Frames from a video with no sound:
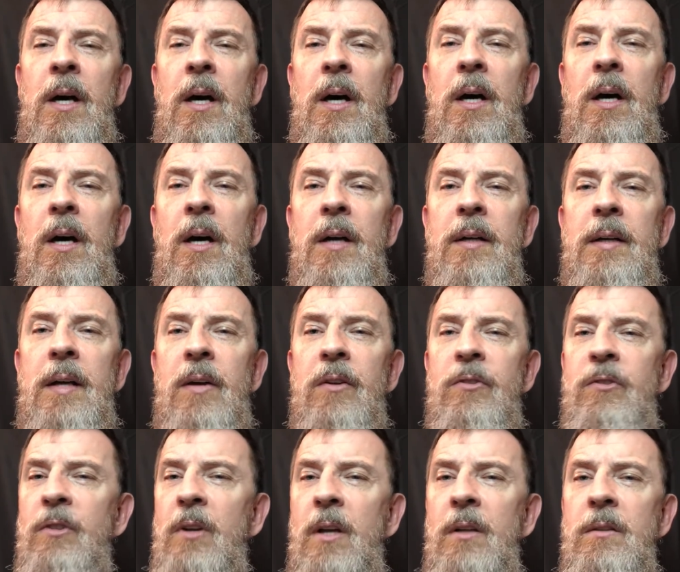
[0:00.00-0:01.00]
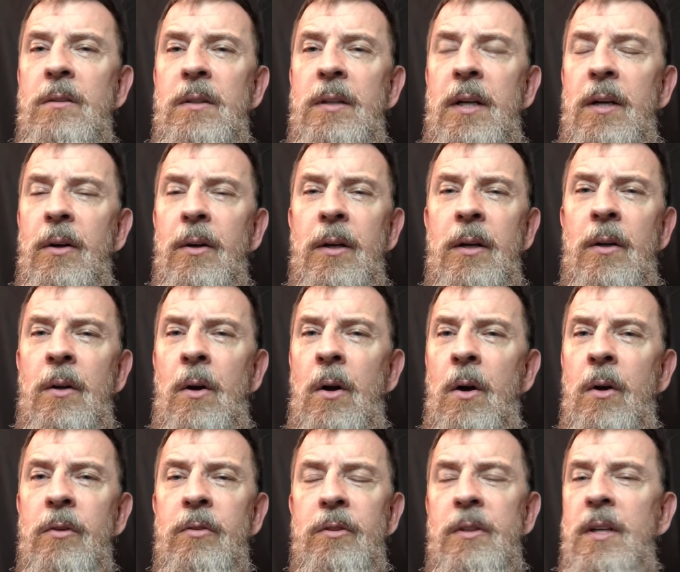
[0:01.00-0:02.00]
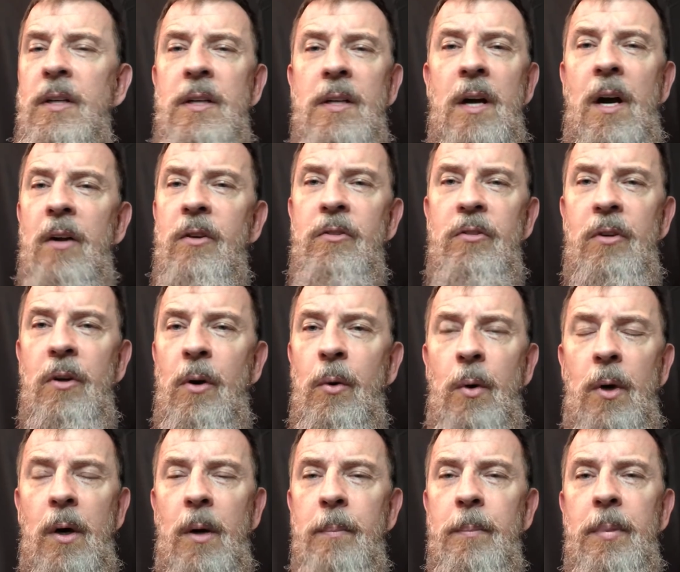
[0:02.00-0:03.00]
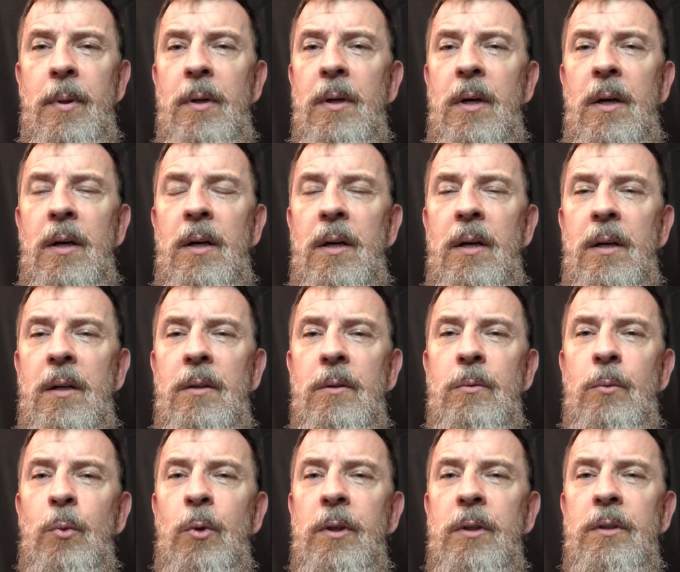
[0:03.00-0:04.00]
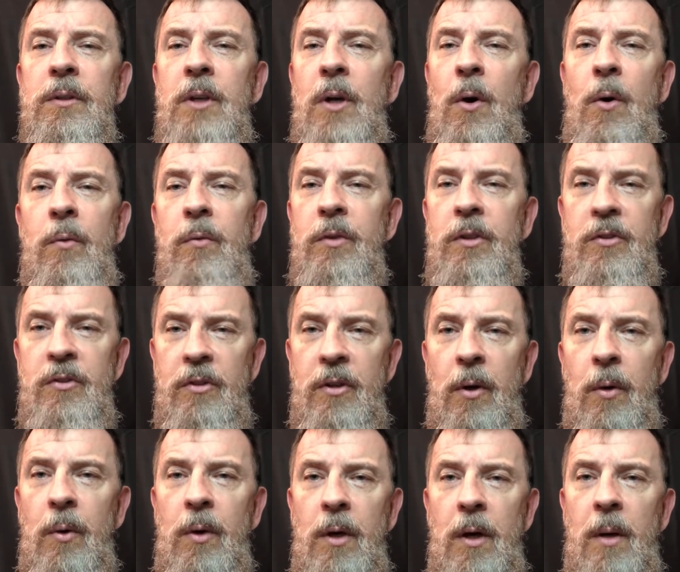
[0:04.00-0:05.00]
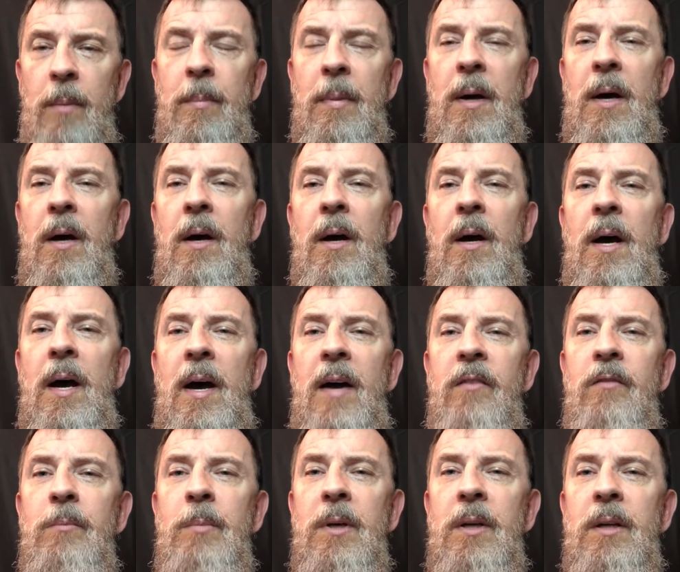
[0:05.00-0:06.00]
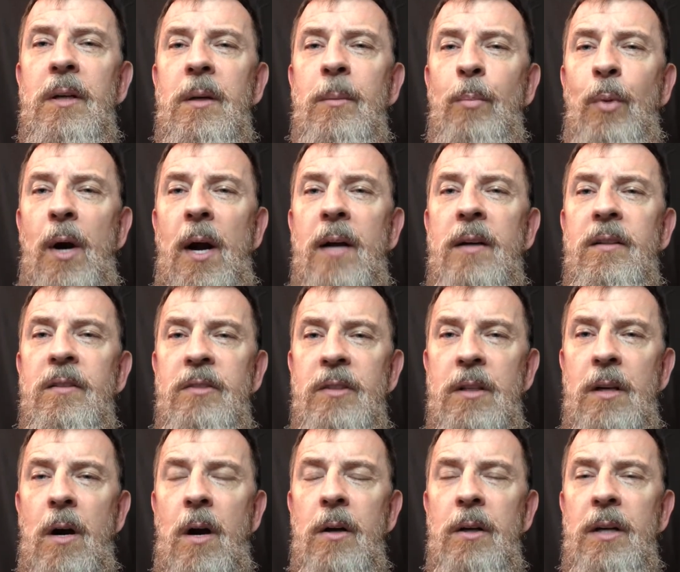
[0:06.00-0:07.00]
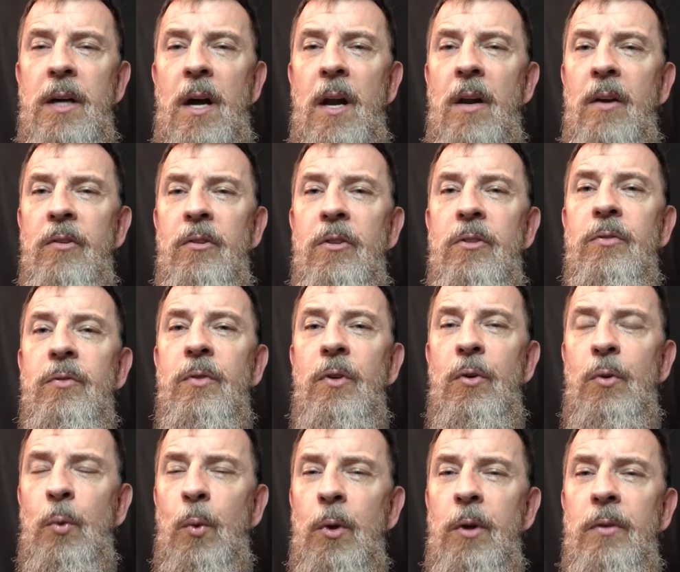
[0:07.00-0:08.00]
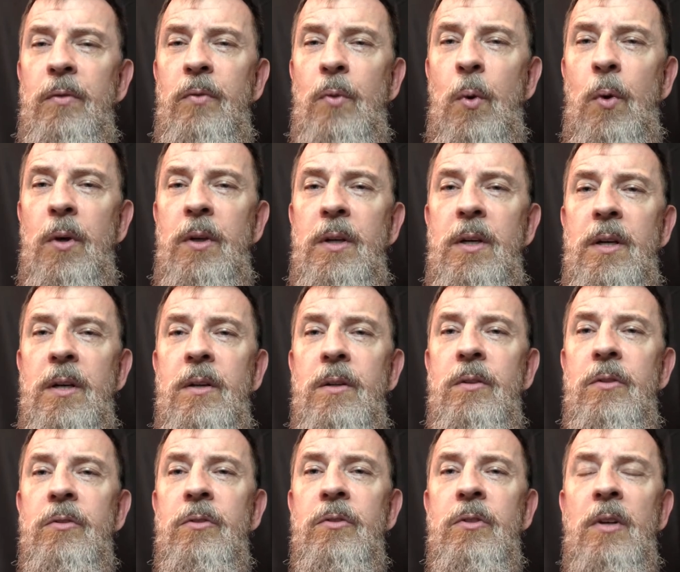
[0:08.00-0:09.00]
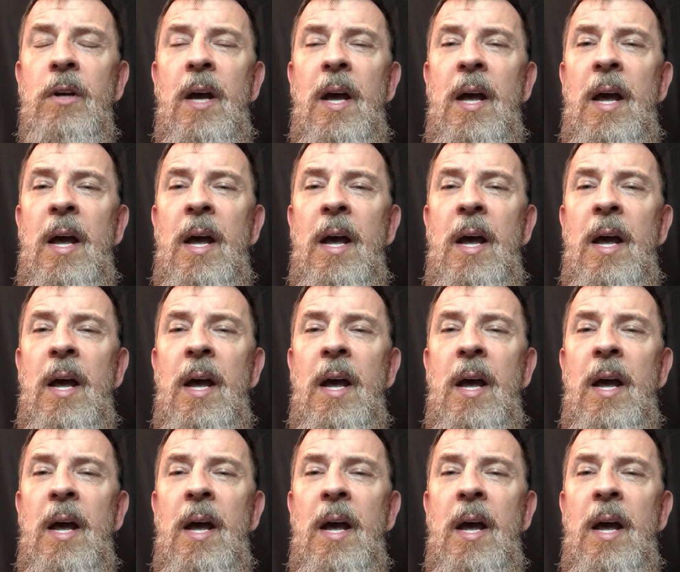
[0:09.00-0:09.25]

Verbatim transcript: Uh, now, sudden hearing loss did not show up uh, when COVID showed up. Uh, I've been a practicing audiologist for 24 years.